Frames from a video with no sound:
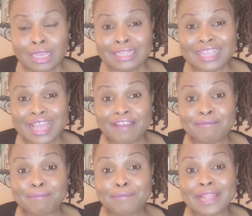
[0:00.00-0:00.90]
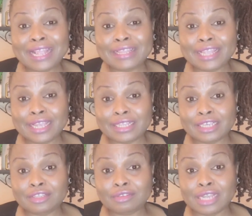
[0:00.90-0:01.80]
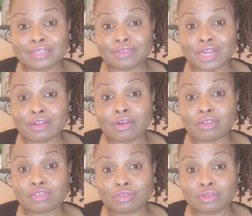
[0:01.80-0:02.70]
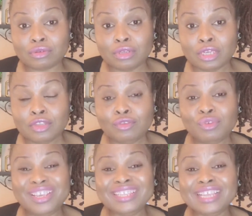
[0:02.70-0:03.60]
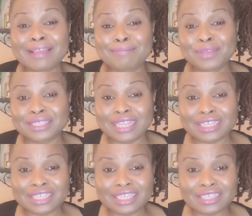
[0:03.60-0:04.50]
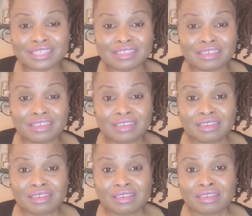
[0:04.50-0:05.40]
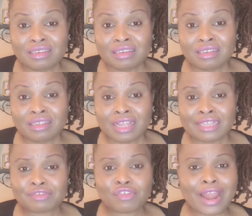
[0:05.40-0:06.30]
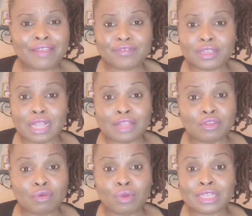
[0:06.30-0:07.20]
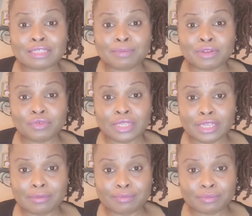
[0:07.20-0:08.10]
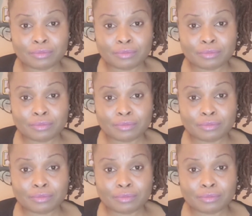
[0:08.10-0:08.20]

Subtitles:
They have blended into Nigerian culture, doing their businesses, thriving, and no one is bothering them.